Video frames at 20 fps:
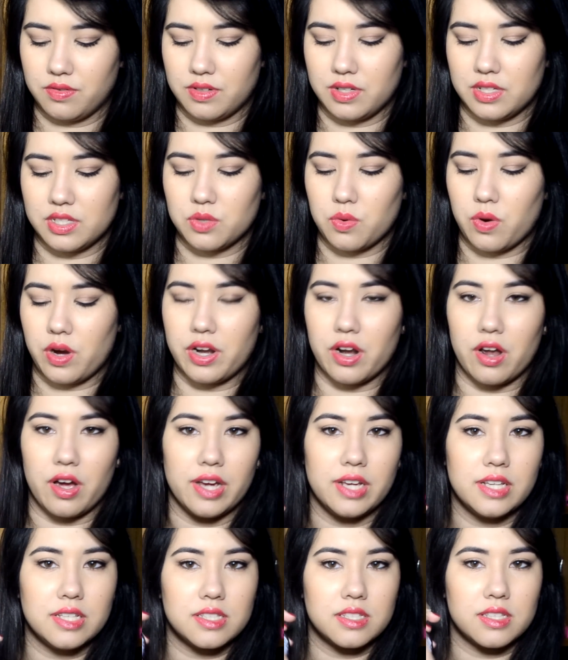It's quite
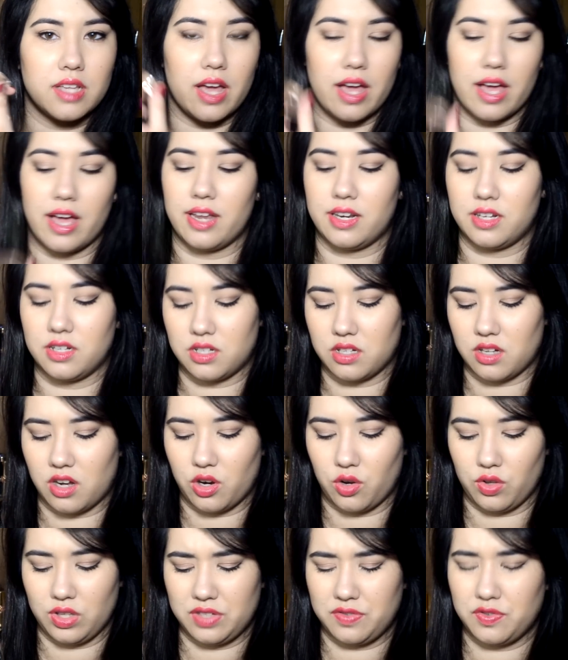nice, and I
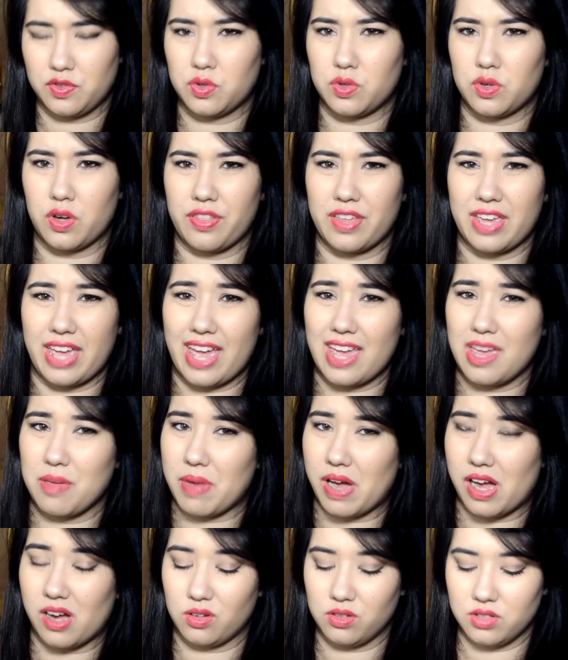got this for I think
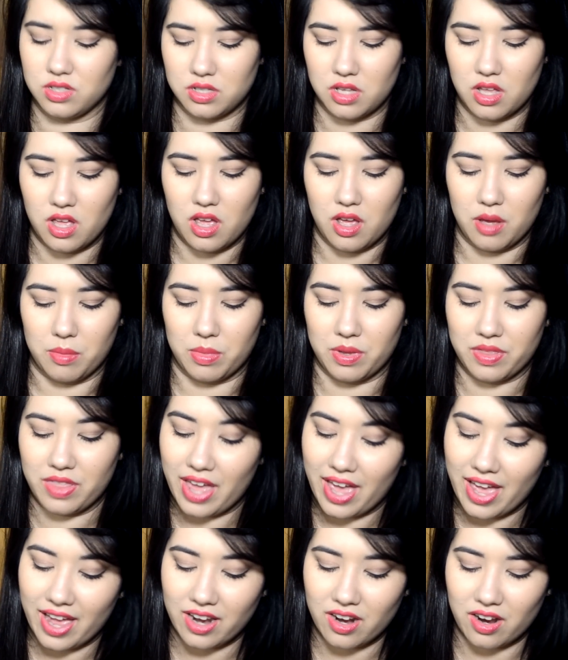£8, but
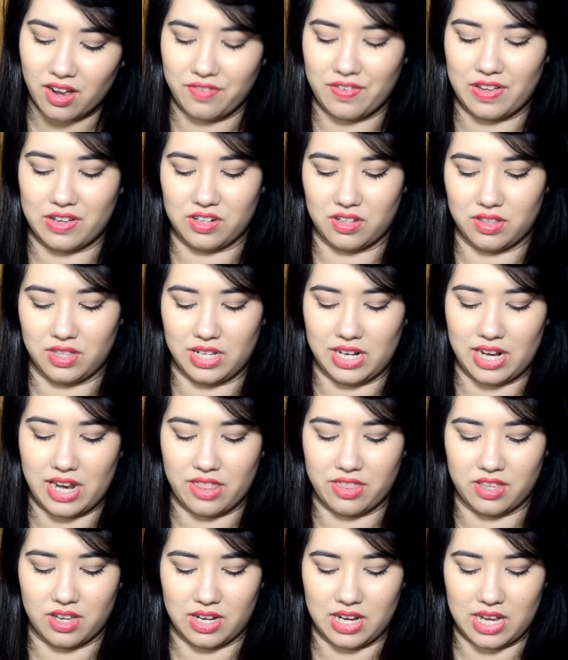then I found out the
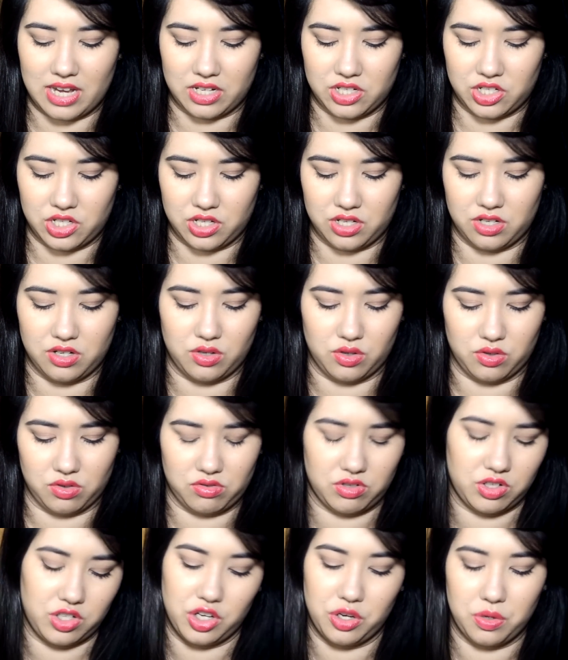leather collection, or
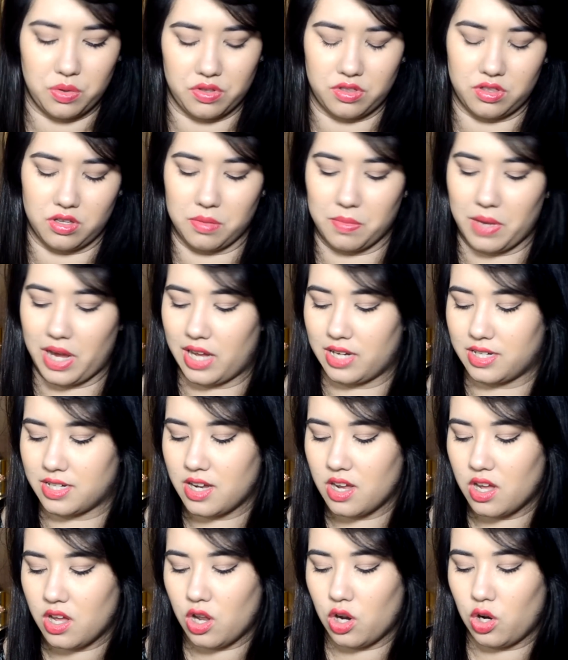two of them, had
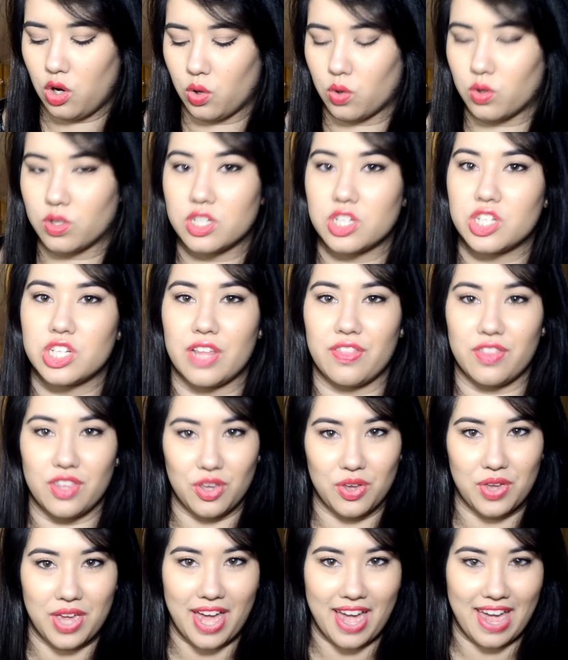launched in the
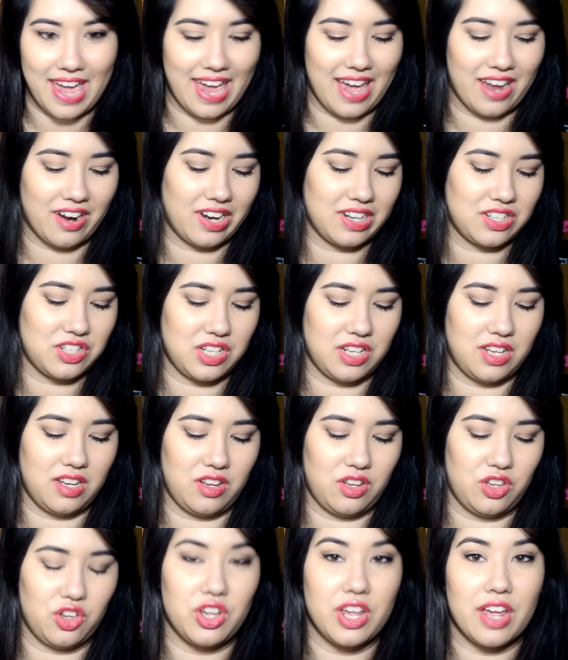UK, and actually
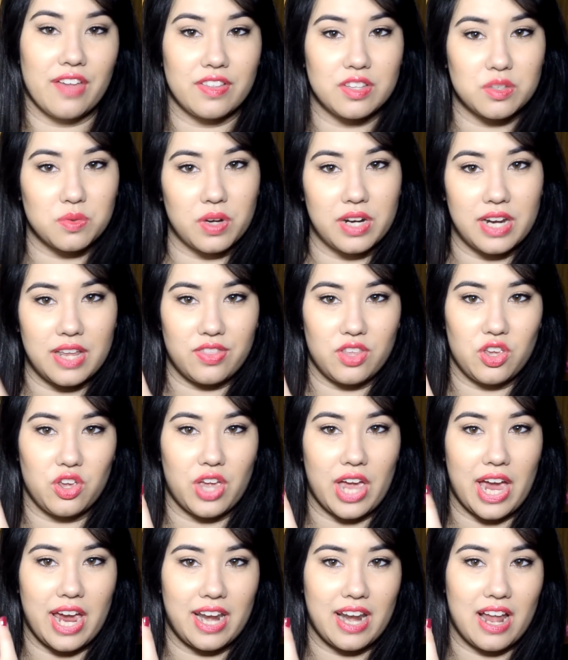you can get this one in the
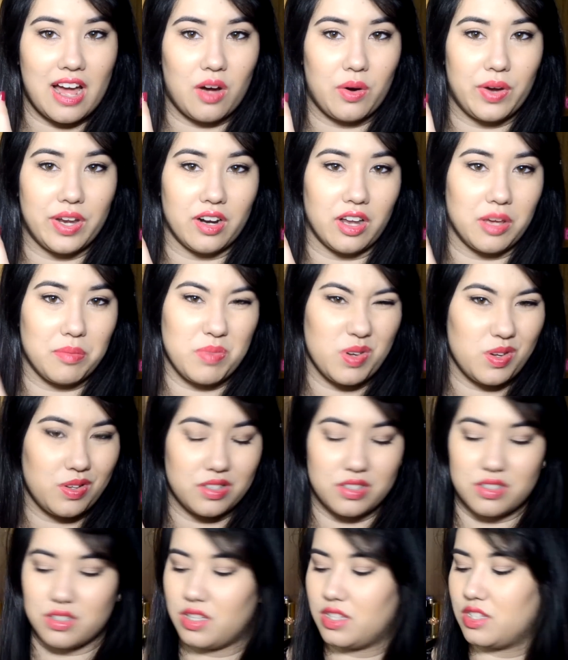UK now in like
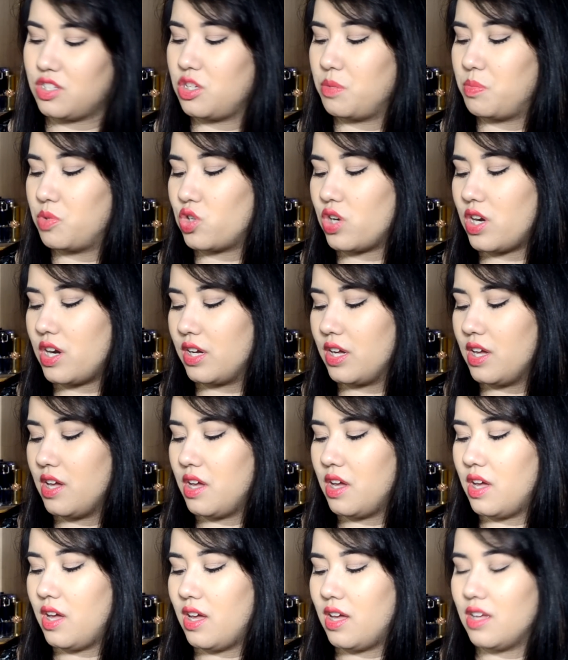Boots and Superdrug
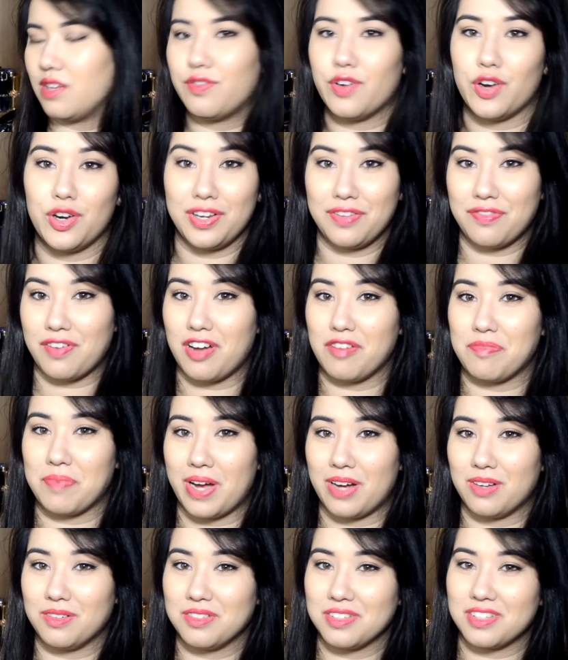for only
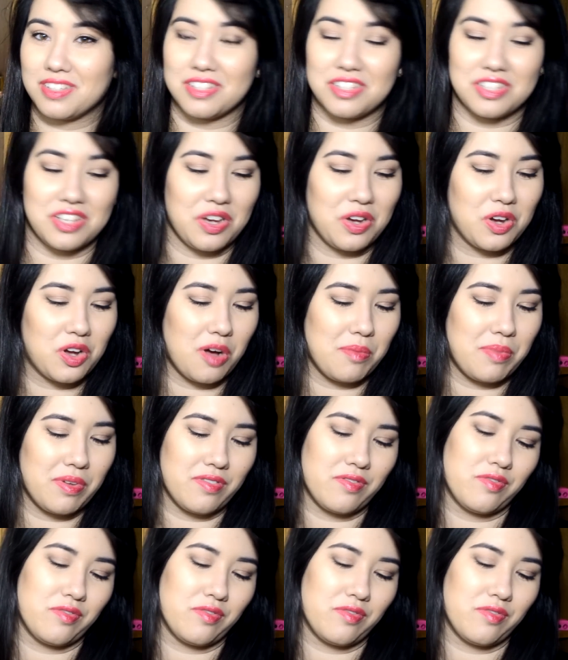£5, so got